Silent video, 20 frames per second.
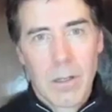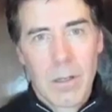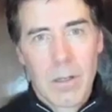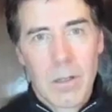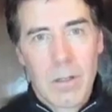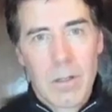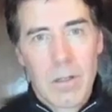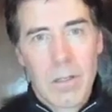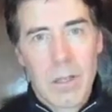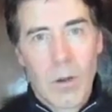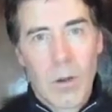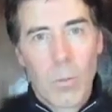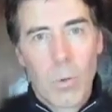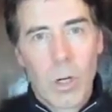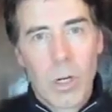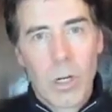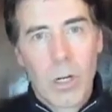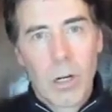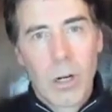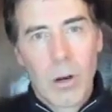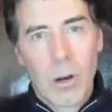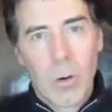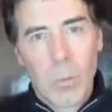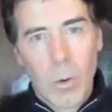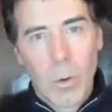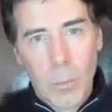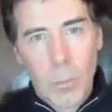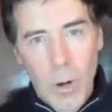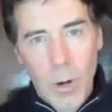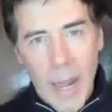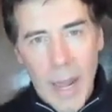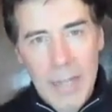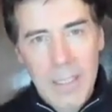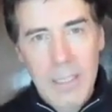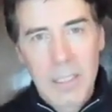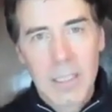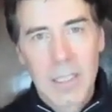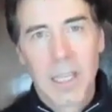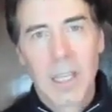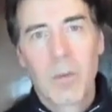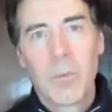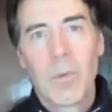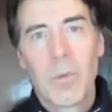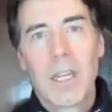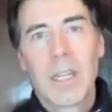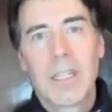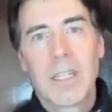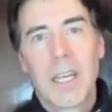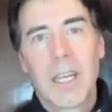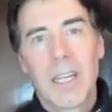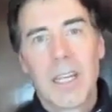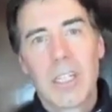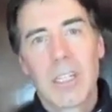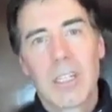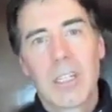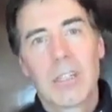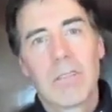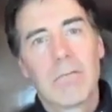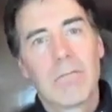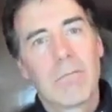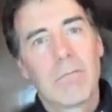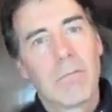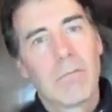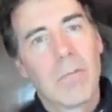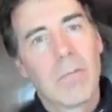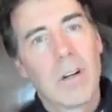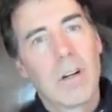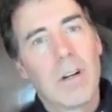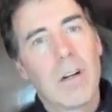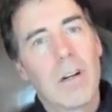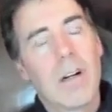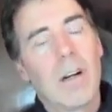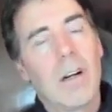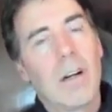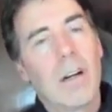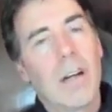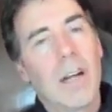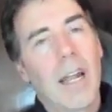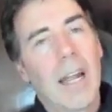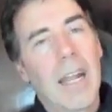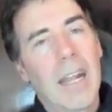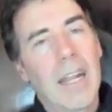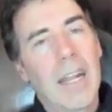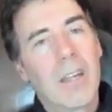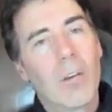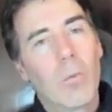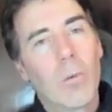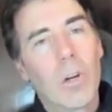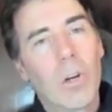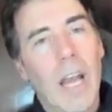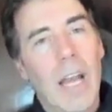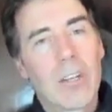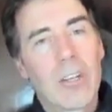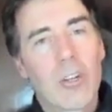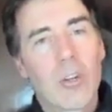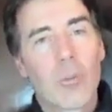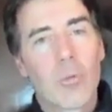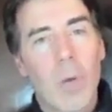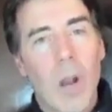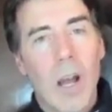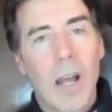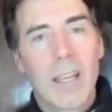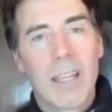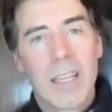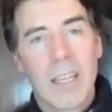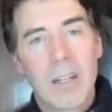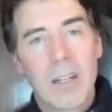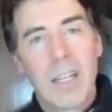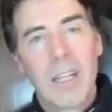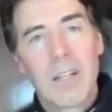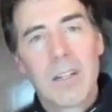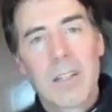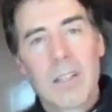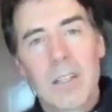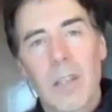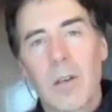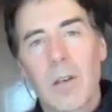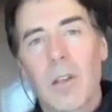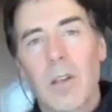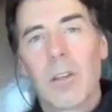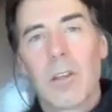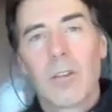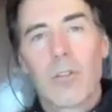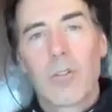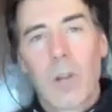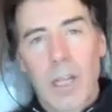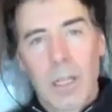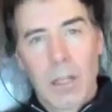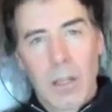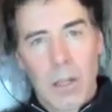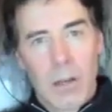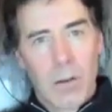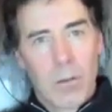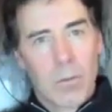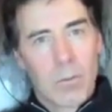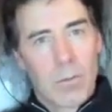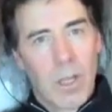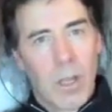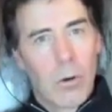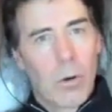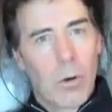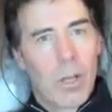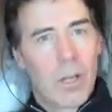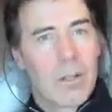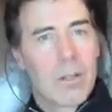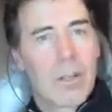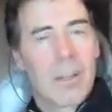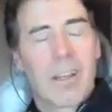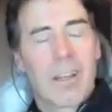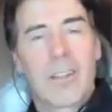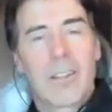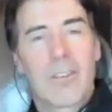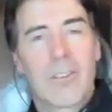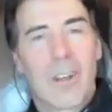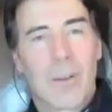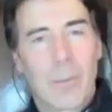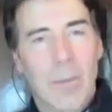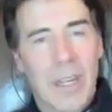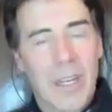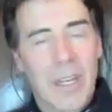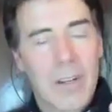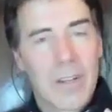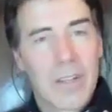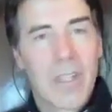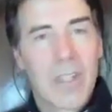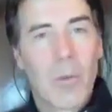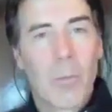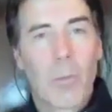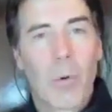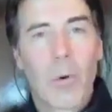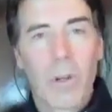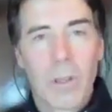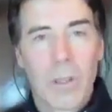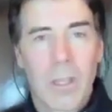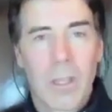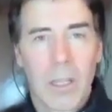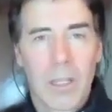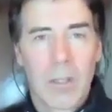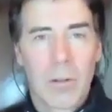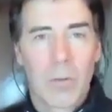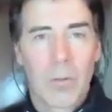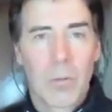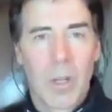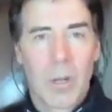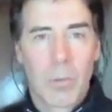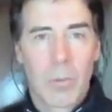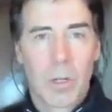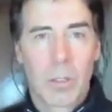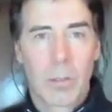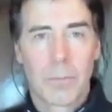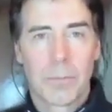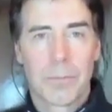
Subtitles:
So we're practicing at meditation, and we're not trying. Here's the trick, though, not the trick, but here's the important thing to remember.